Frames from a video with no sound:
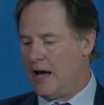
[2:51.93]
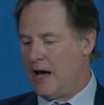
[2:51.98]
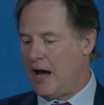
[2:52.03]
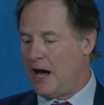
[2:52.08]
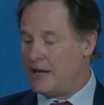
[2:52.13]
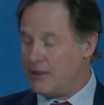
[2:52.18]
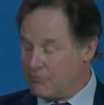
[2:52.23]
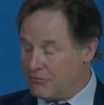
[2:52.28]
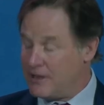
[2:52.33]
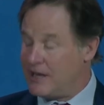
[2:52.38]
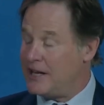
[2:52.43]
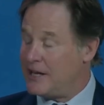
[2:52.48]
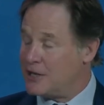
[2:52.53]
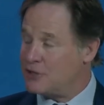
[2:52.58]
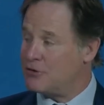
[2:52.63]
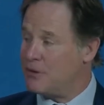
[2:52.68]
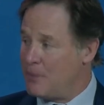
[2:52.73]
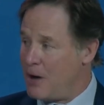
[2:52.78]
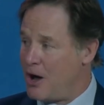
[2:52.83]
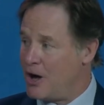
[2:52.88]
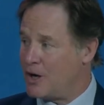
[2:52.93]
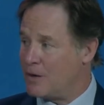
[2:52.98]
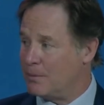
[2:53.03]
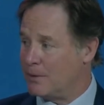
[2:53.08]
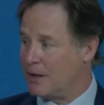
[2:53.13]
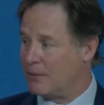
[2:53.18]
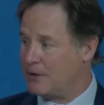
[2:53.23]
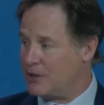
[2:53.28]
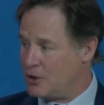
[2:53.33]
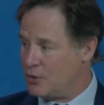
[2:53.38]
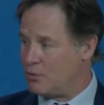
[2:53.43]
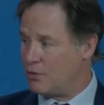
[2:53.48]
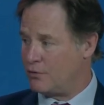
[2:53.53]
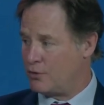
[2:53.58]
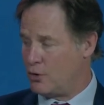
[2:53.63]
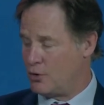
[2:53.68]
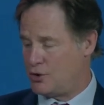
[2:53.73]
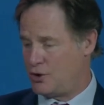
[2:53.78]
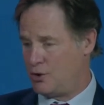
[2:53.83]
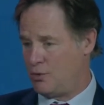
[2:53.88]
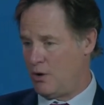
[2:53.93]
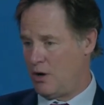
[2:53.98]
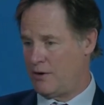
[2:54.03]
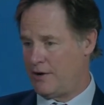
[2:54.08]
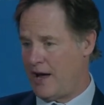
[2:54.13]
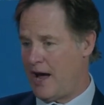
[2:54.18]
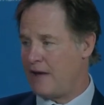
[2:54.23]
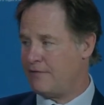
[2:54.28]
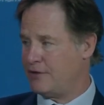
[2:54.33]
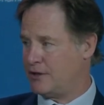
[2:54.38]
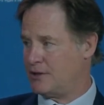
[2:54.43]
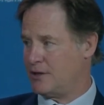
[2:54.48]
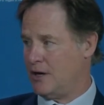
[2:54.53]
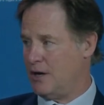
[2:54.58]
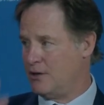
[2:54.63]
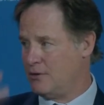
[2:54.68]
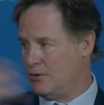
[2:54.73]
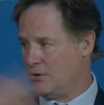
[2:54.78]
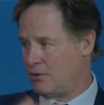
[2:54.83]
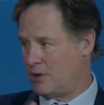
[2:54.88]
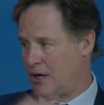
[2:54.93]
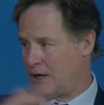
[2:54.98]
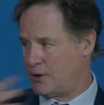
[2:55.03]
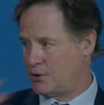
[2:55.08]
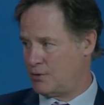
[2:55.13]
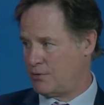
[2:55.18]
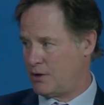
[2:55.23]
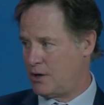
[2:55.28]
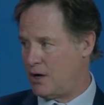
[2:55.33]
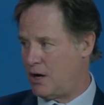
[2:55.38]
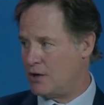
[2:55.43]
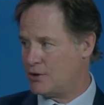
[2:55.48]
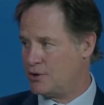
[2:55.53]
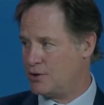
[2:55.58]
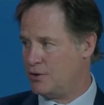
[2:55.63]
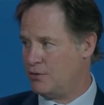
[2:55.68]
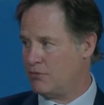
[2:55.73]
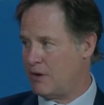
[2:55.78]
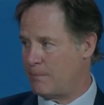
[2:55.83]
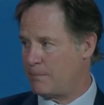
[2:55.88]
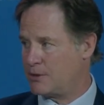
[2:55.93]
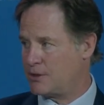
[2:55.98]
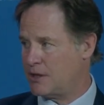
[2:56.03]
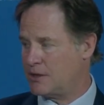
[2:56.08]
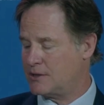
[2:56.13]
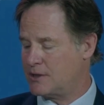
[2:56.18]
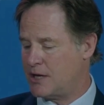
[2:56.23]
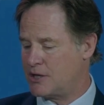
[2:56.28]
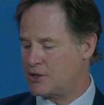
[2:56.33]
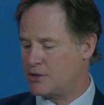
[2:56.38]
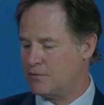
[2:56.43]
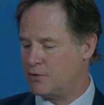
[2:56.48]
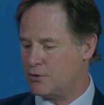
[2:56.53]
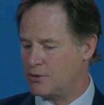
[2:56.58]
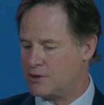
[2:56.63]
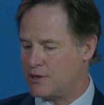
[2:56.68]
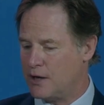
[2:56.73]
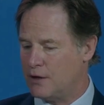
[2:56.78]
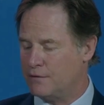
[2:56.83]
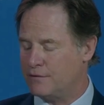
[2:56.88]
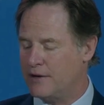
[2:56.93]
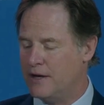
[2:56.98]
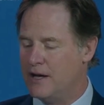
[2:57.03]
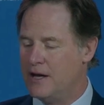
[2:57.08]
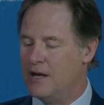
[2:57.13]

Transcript: And it really is remarkable. I mean, you, of course, you are an avatar. You look like a sort of cartoon representation of yourself